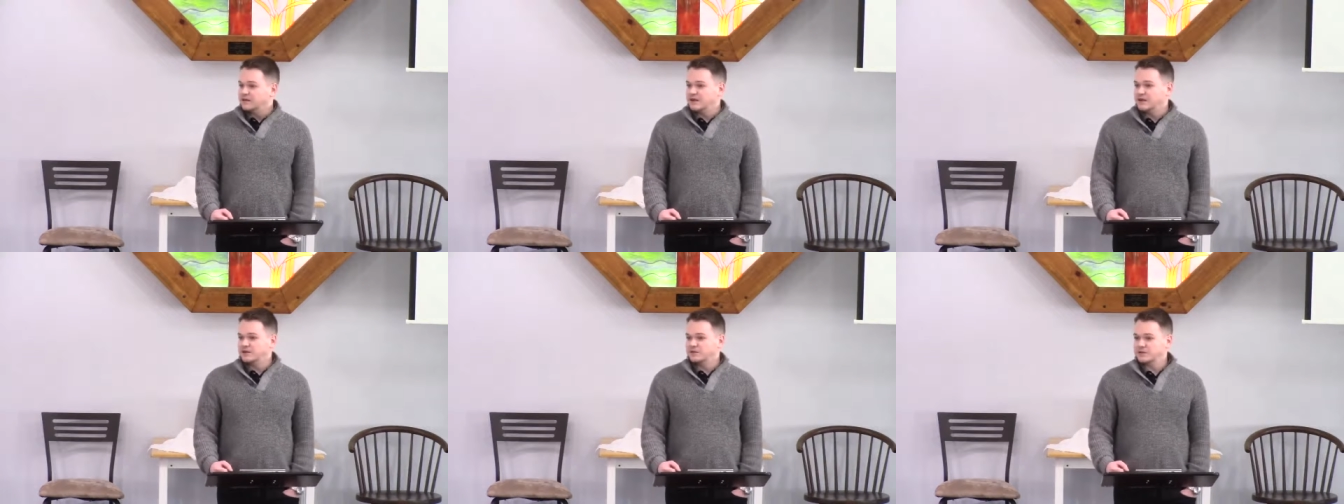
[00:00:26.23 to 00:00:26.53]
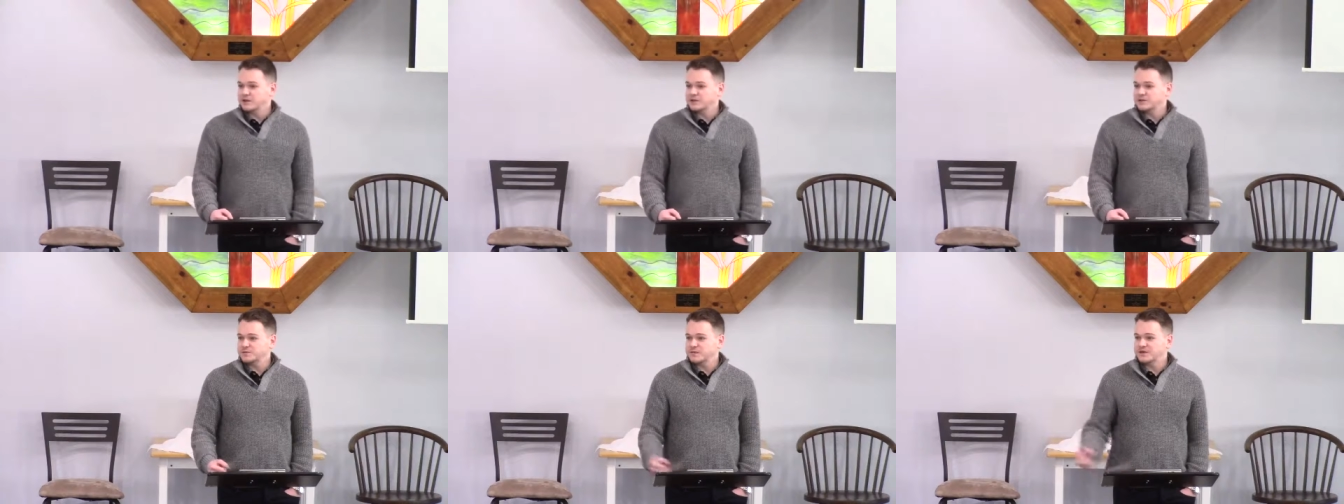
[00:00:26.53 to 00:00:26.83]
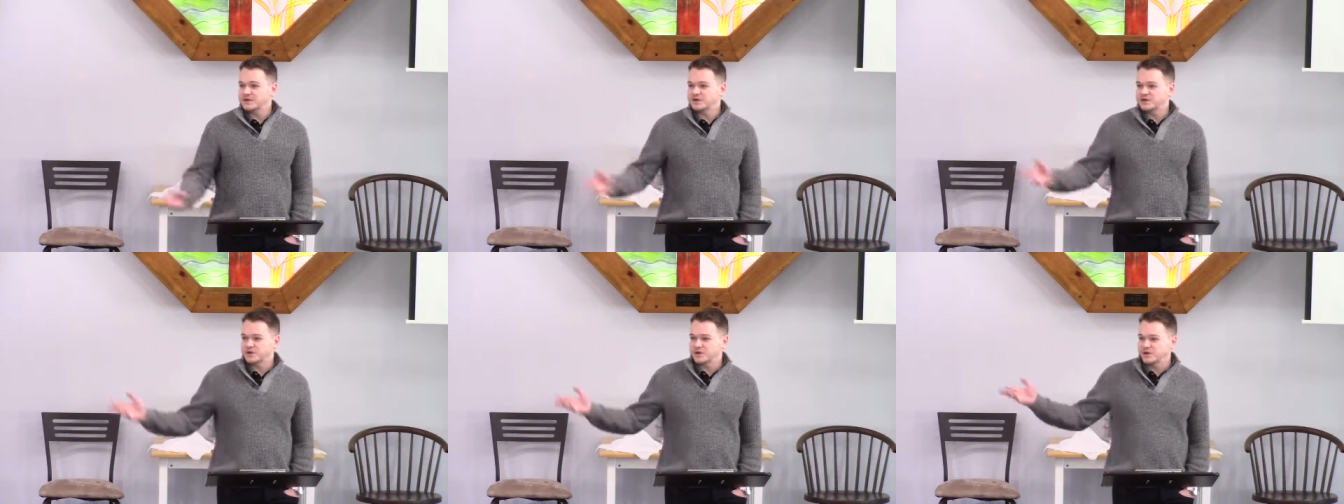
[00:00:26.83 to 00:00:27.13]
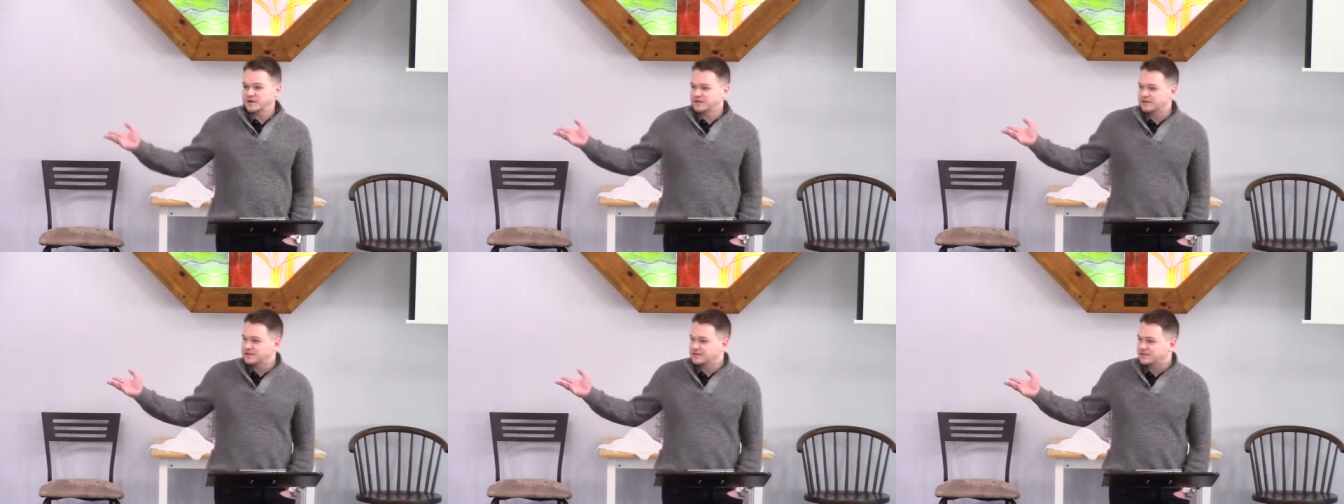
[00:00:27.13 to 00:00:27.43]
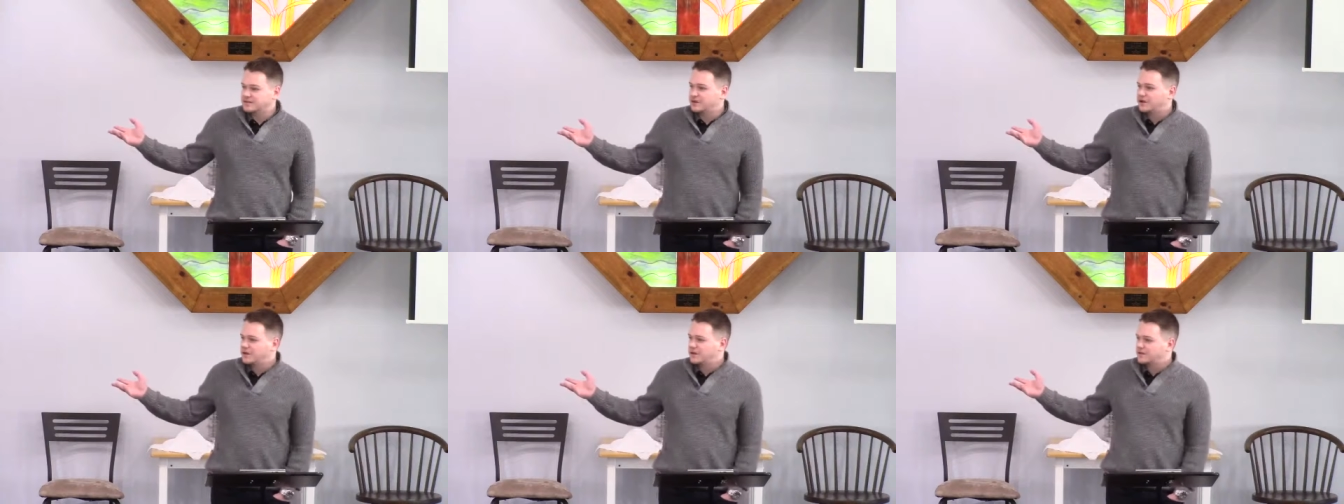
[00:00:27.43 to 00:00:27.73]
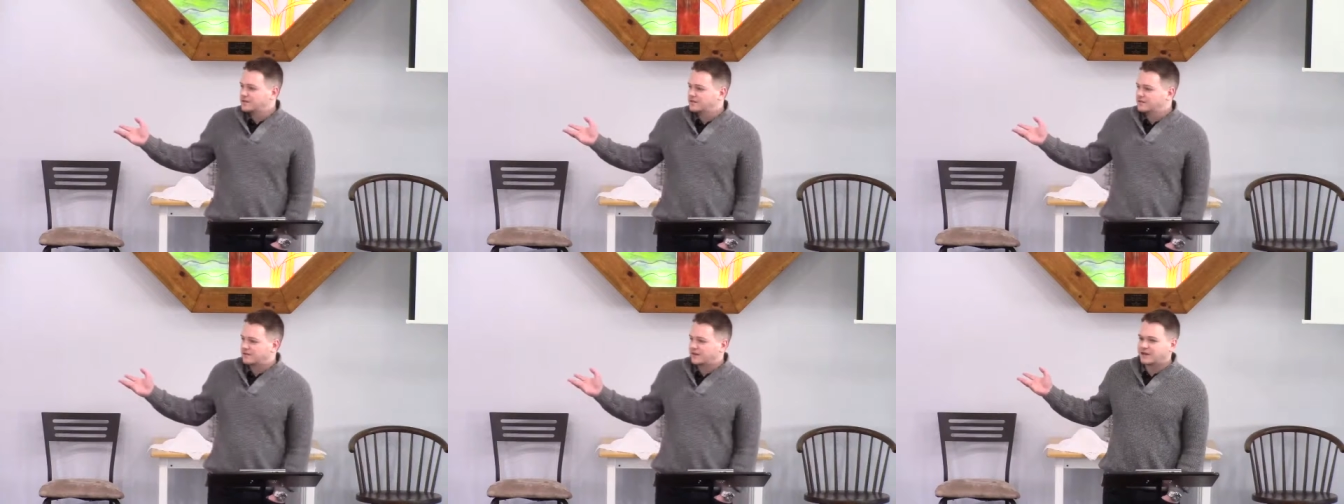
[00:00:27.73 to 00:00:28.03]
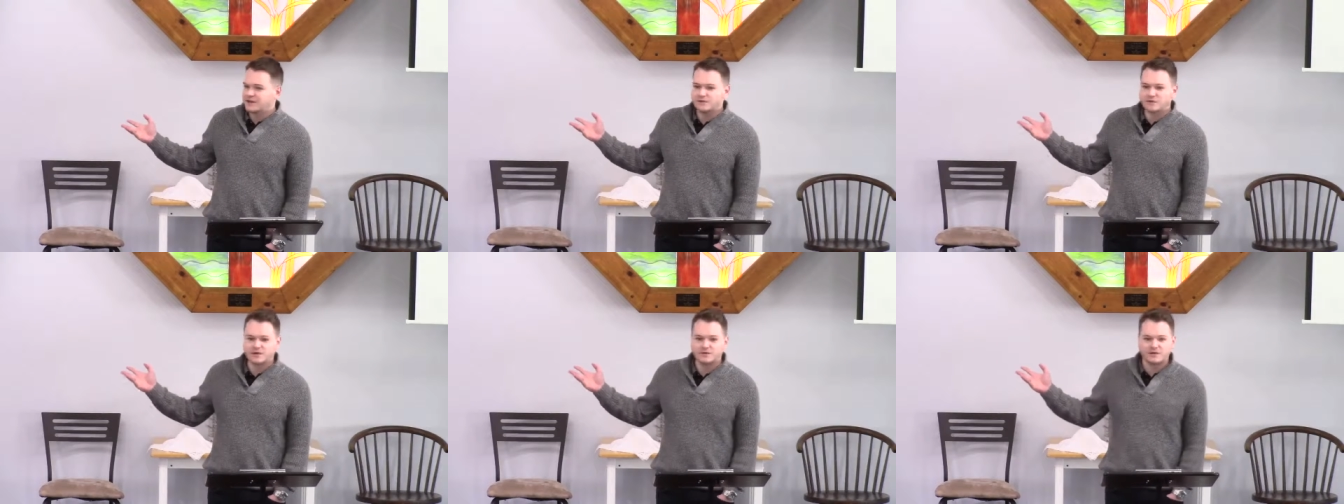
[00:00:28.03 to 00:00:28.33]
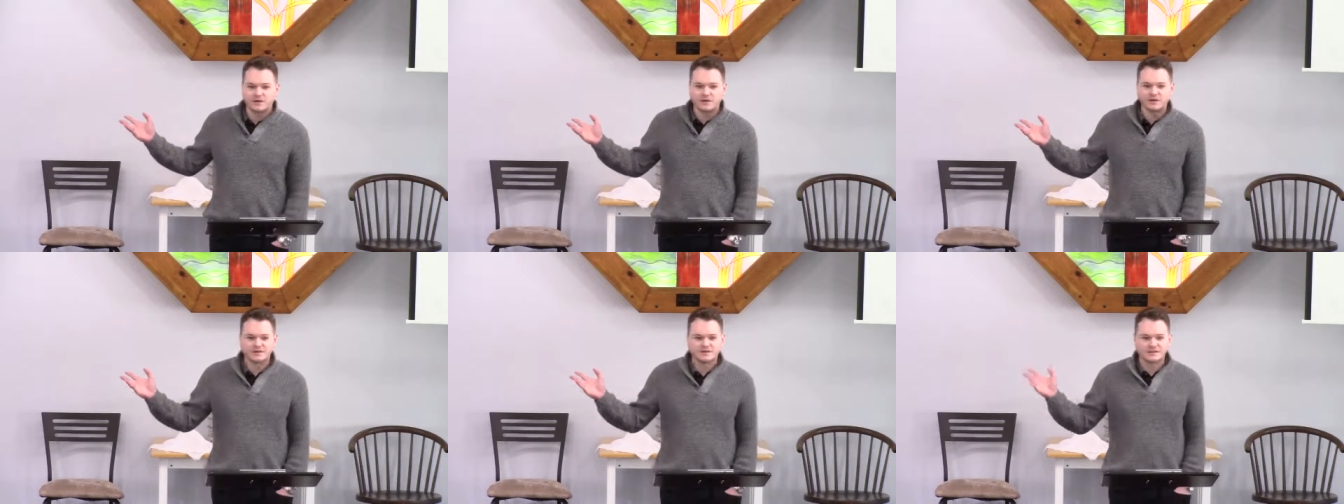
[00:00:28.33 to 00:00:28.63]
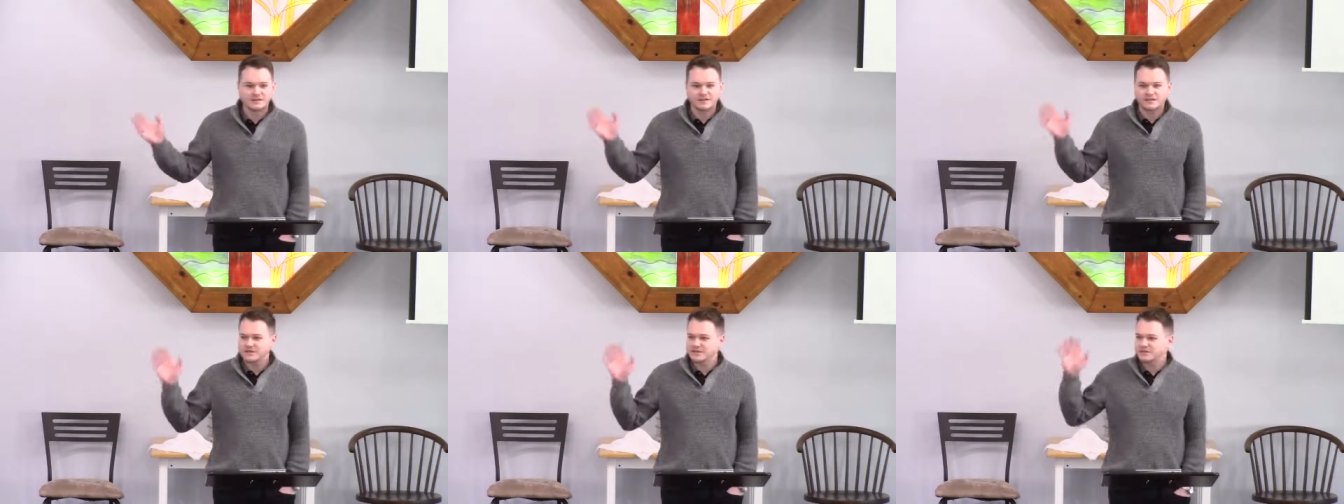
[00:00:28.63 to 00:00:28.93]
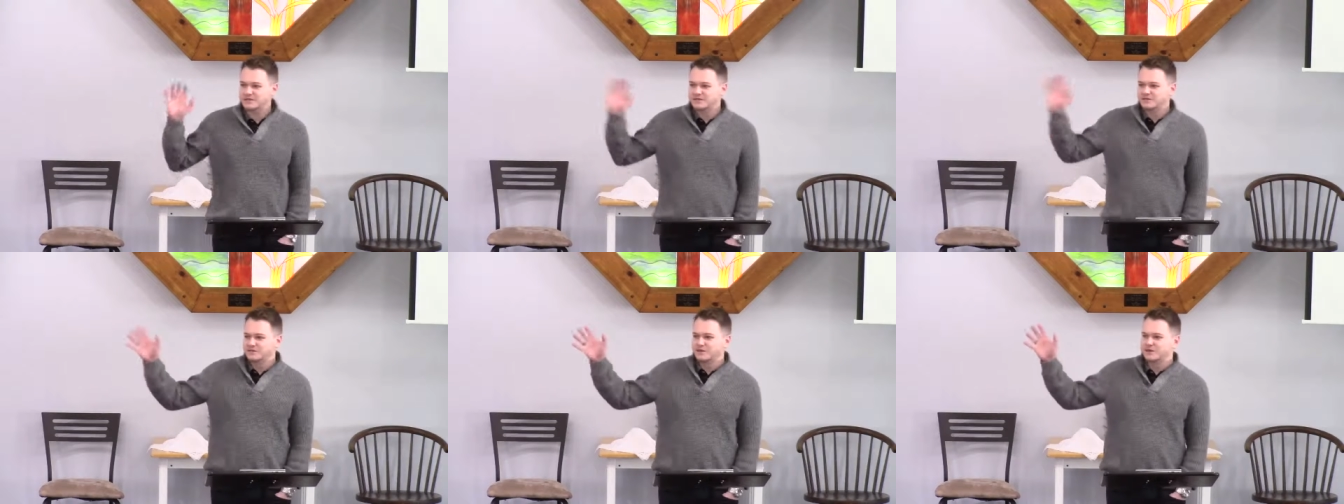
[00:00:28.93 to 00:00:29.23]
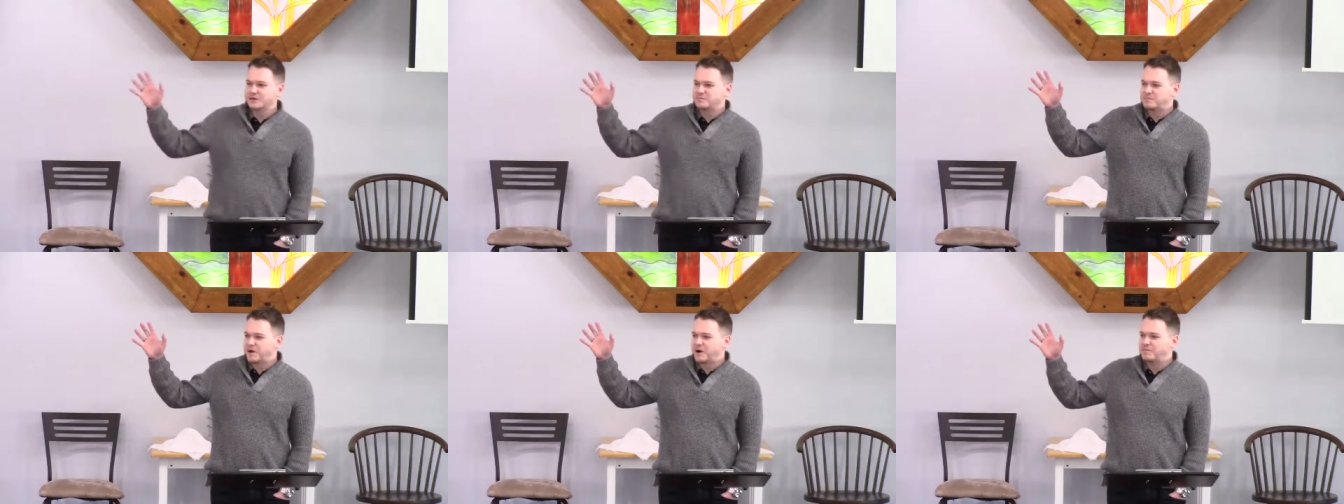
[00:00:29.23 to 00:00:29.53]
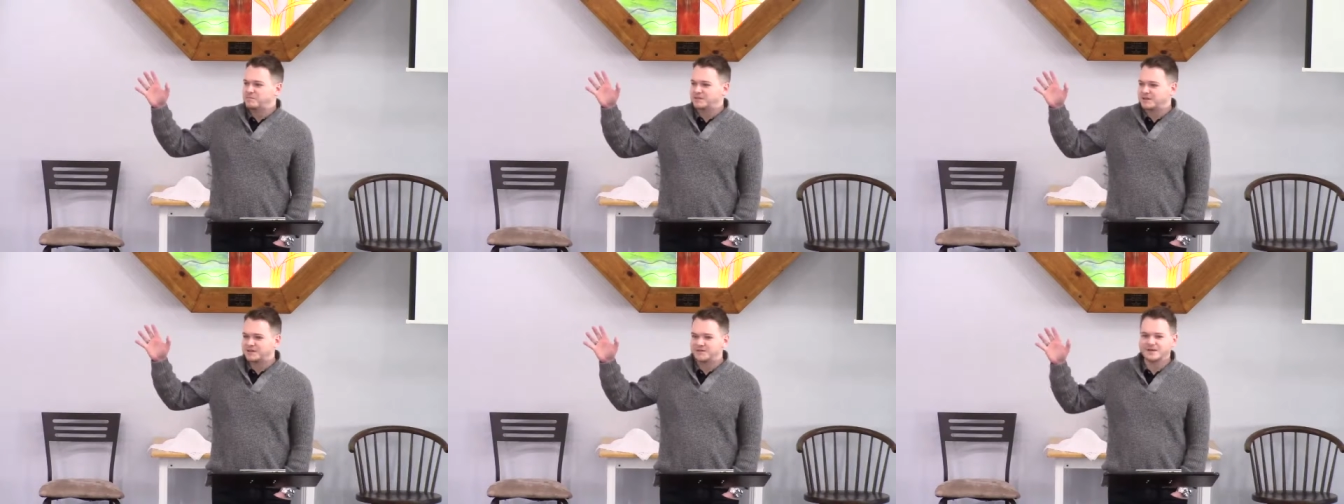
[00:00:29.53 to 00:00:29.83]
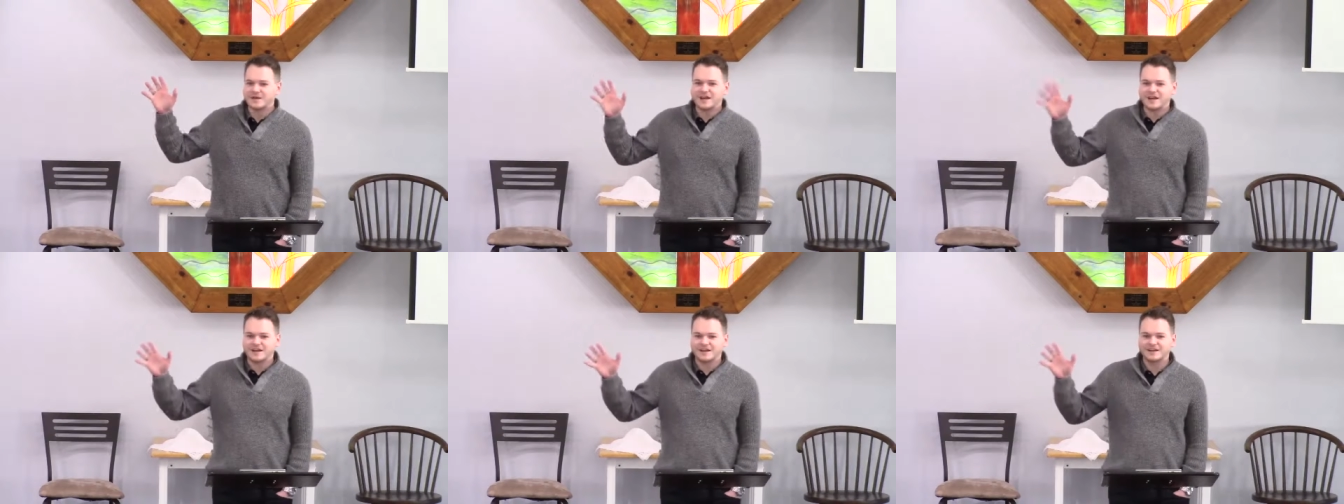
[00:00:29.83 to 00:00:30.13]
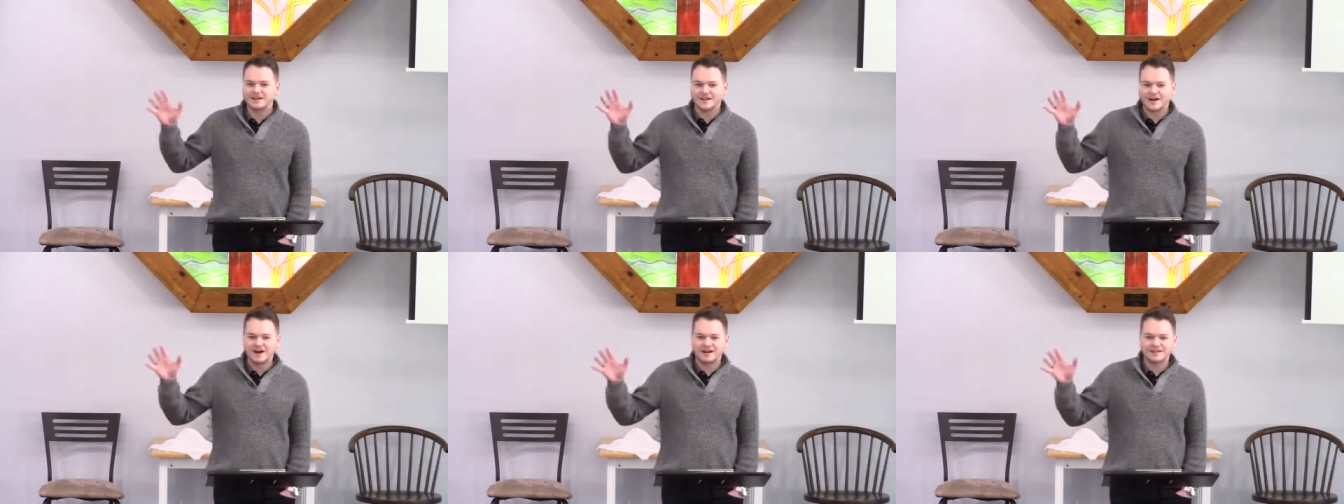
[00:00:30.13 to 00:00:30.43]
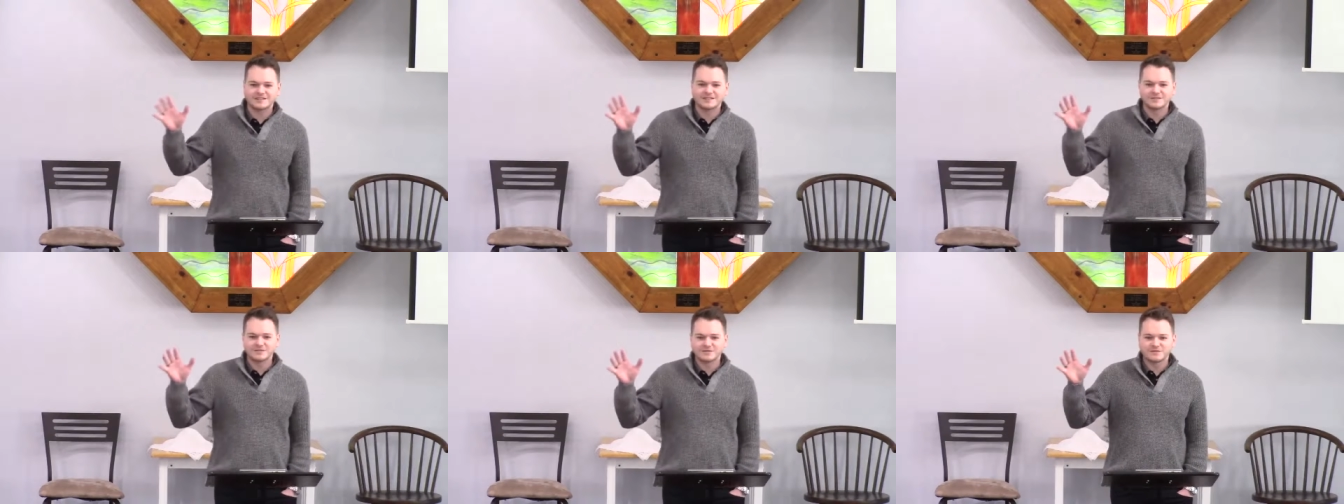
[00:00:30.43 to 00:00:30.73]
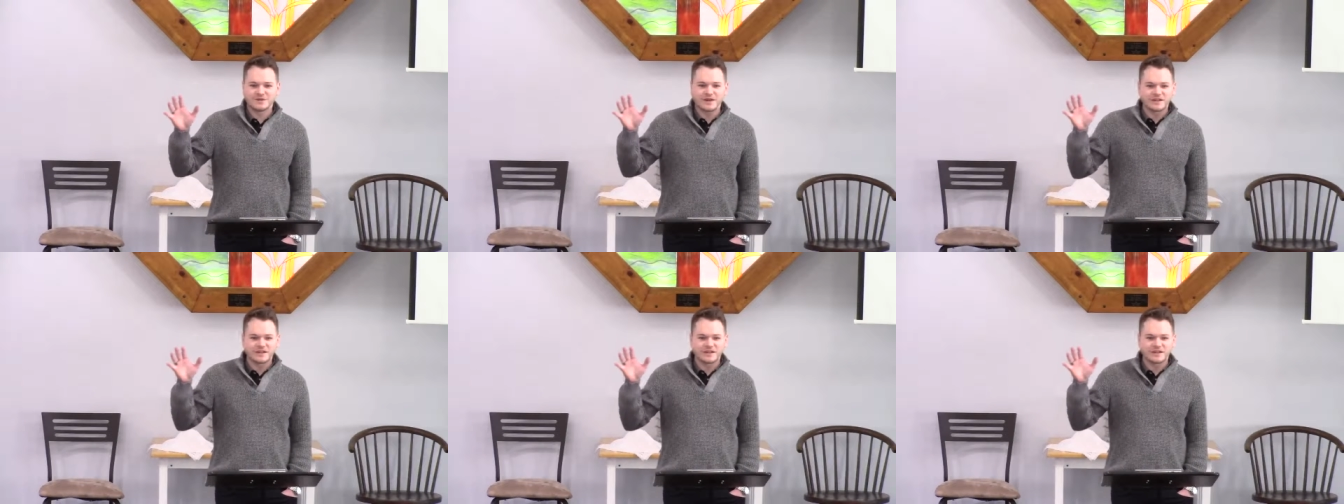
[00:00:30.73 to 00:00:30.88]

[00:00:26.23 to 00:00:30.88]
Anyone else been enjoying the snow? Anyone else like just really pumped that we had an awesome,